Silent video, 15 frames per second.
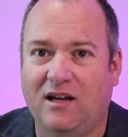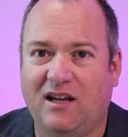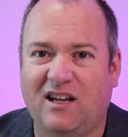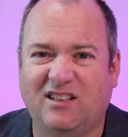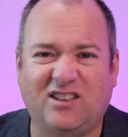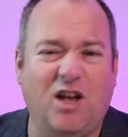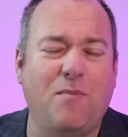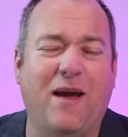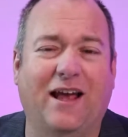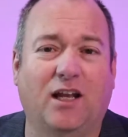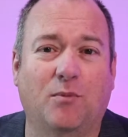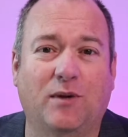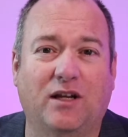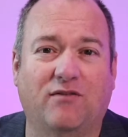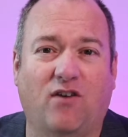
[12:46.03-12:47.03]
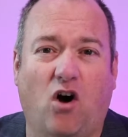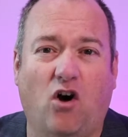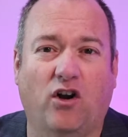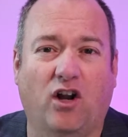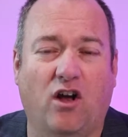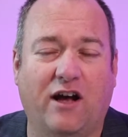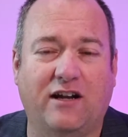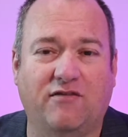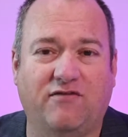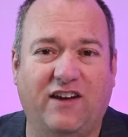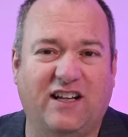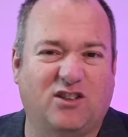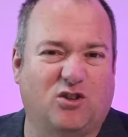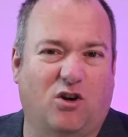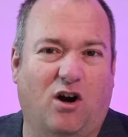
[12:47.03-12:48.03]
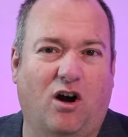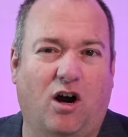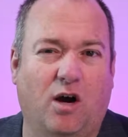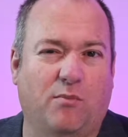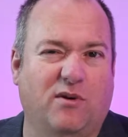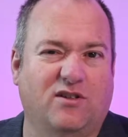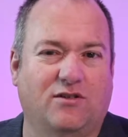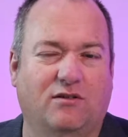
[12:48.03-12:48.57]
some element of online events or hybrids,